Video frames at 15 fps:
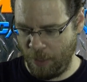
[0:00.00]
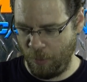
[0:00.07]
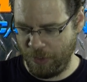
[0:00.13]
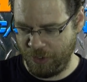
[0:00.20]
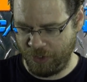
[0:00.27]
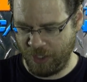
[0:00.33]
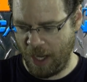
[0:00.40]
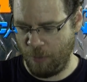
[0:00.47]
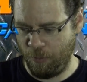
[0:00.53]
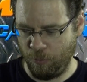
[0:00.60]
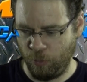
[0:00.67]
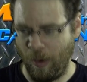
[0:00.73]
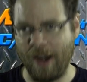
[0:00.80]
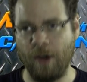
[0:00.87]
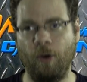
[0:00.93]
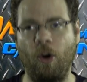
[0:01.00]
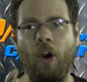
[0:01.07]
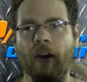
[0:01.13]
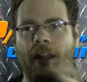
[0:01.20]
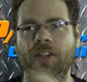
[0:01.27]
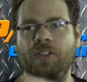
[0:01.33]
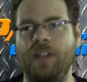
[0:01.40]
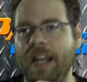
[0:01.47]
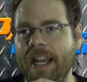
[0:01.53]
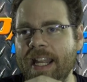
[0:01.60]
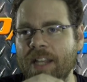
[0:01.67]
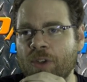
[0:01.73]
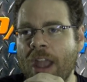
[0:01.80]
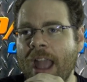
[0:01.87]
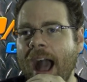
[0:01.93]
it was a writer-artist, and it
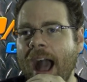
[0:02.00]
is.